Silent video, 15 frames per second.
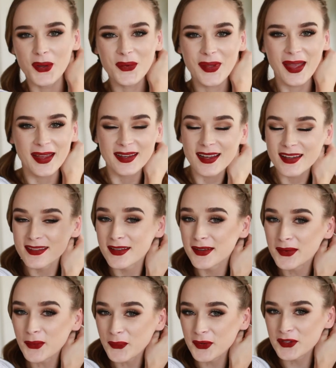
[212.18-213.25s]
Okay, and
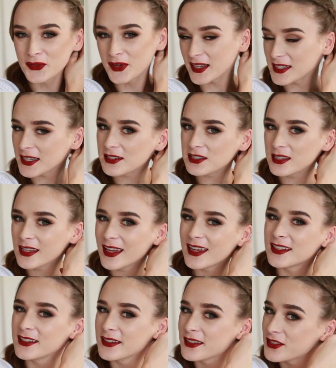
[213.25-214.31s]
then when you get down to the
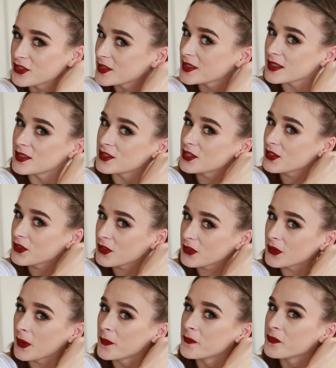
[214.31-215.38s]
end, just
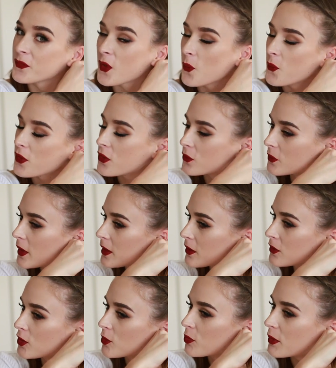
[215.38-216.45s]
continue with a
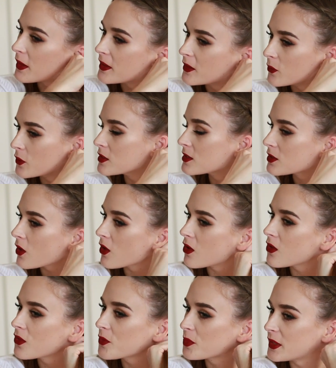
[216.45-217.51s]
regular braid once
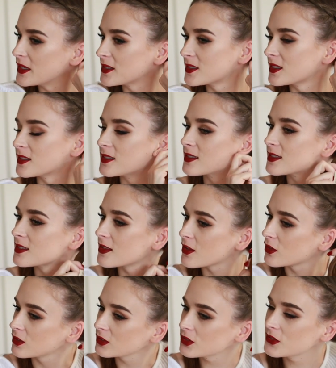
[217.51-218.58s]
all the pieces
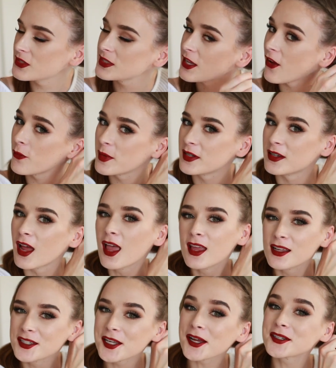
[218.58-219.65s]
that are loose have been
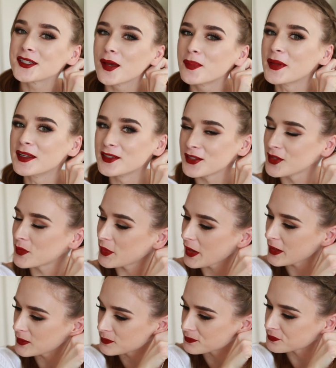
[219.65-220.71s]
tucked up into the
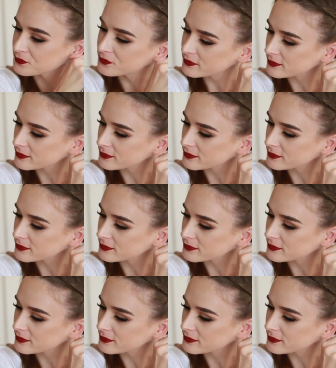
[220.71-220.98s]
braid.